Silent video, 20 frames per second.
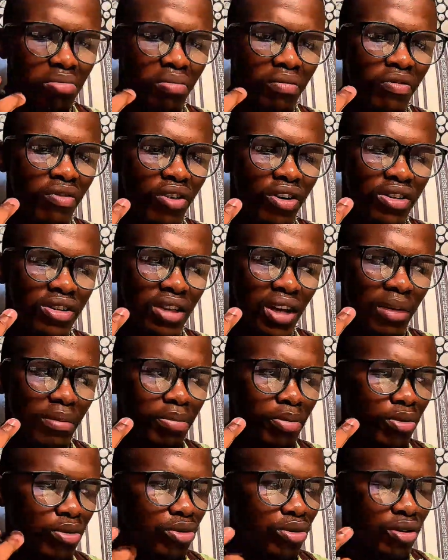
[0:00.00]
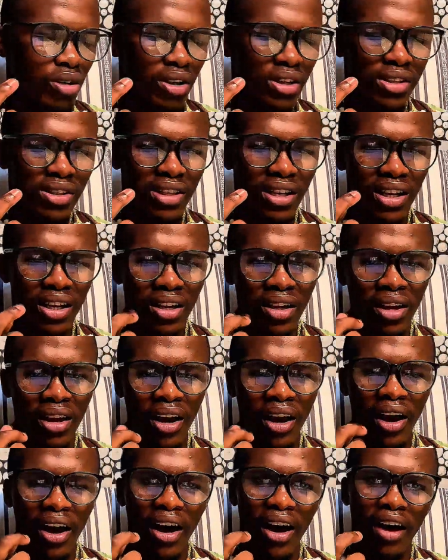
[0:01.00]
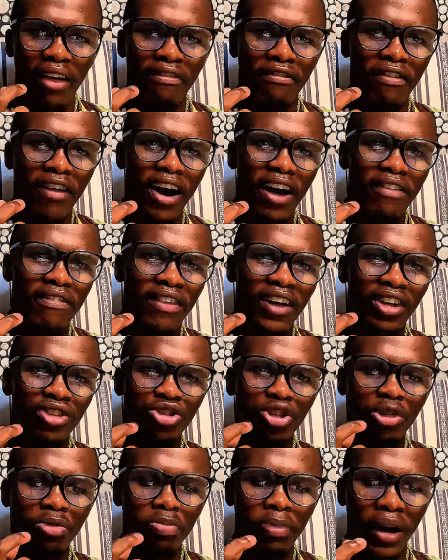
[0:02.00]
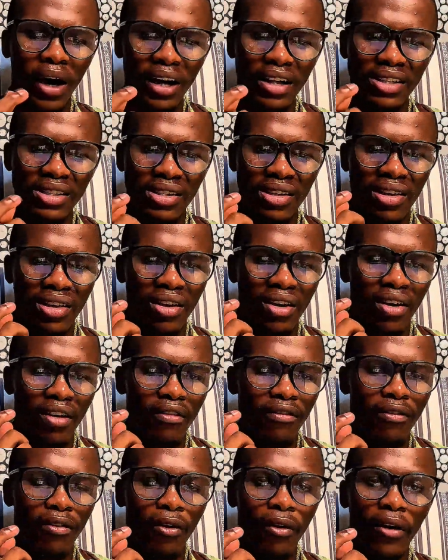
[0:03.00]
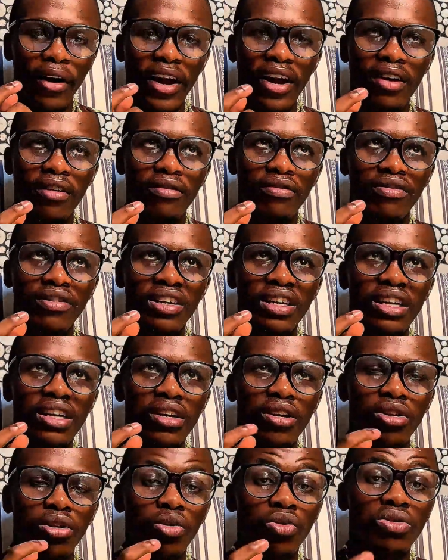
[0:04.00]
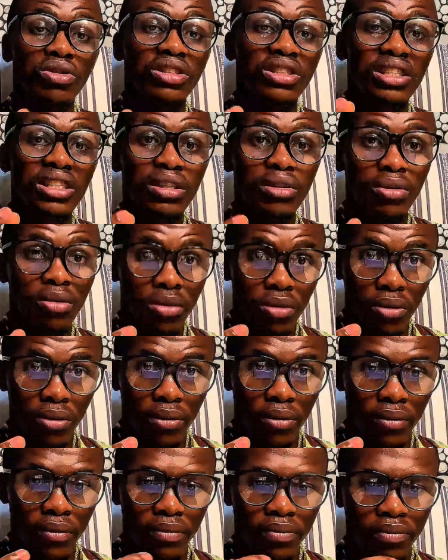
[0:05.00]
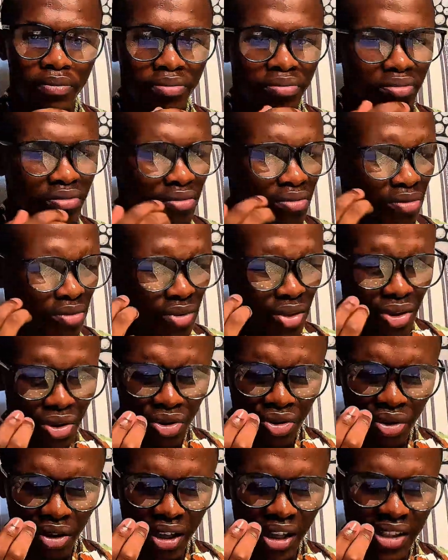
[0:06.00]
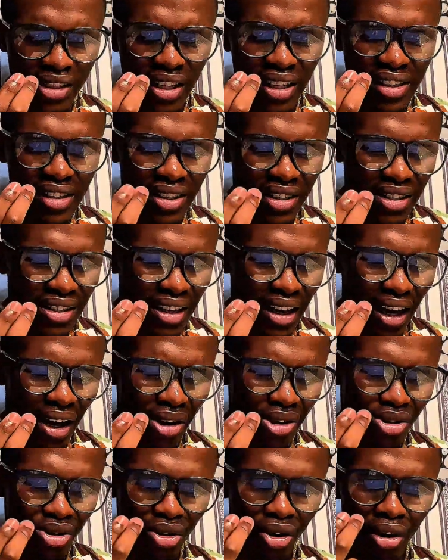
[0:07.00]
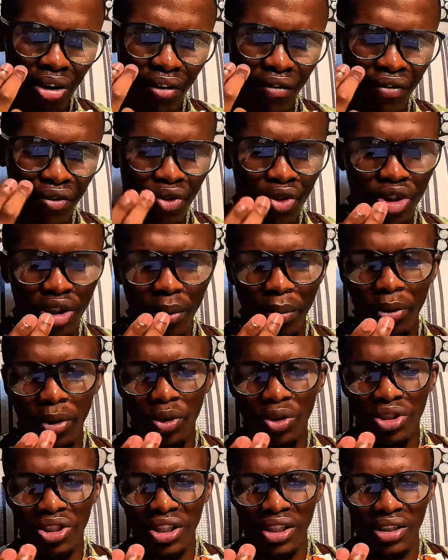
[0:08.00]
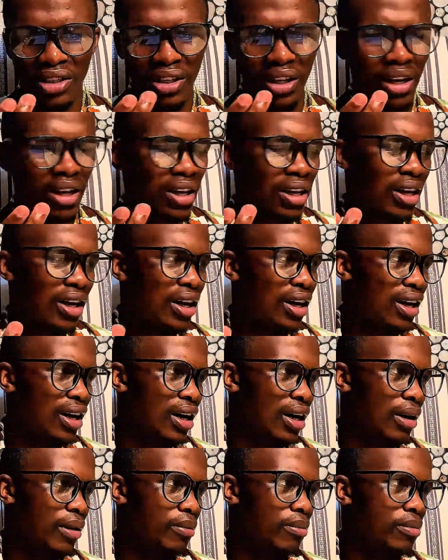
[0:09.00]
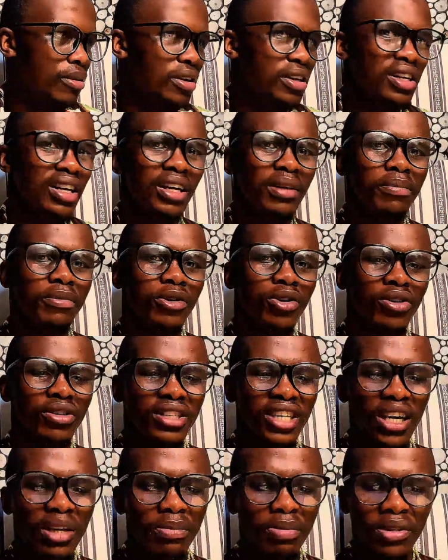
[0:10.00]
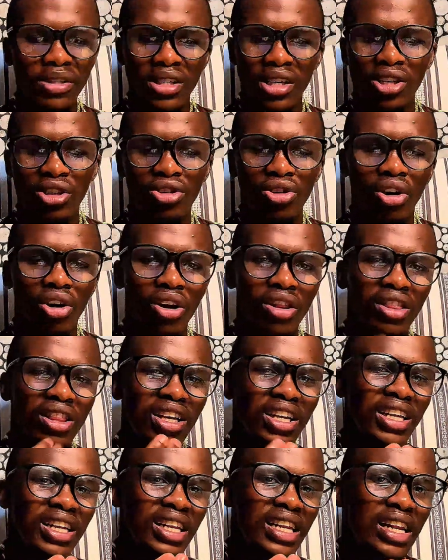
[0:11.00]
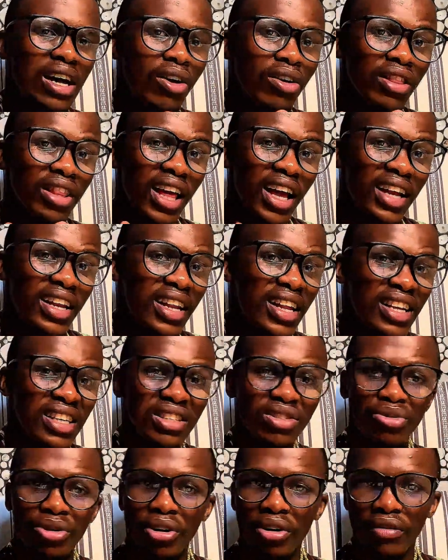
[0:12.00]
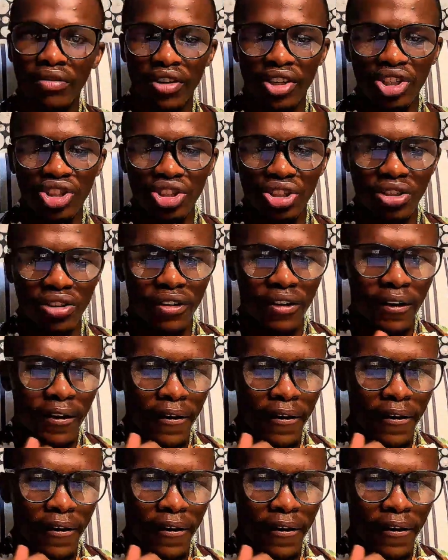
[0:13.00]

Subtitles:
For example, you can say a $500 for every closed deal. You can say discounts on future projects. It can be your 10% on their next renovation.